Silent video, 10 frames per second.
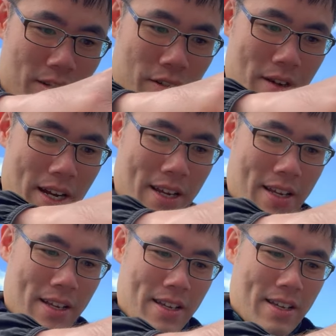too. I
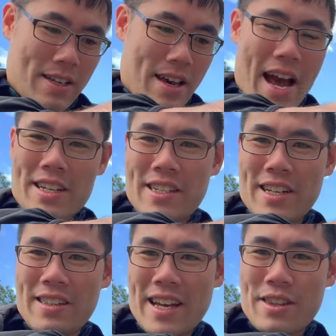actually
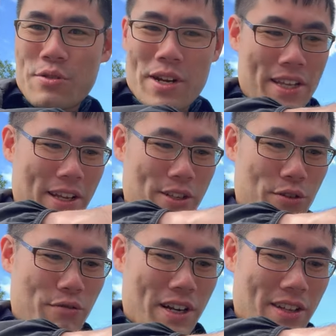like the way they
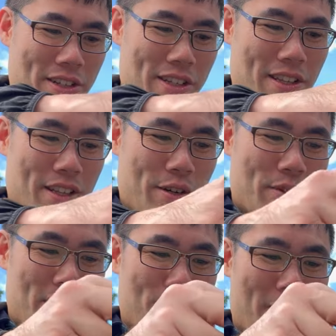do relish in the
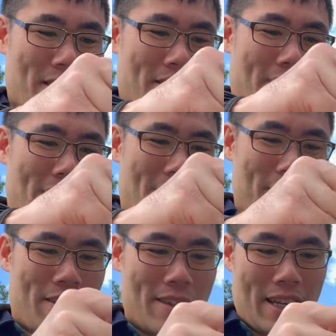US better. They have
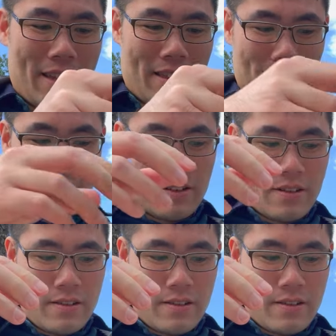it like in the,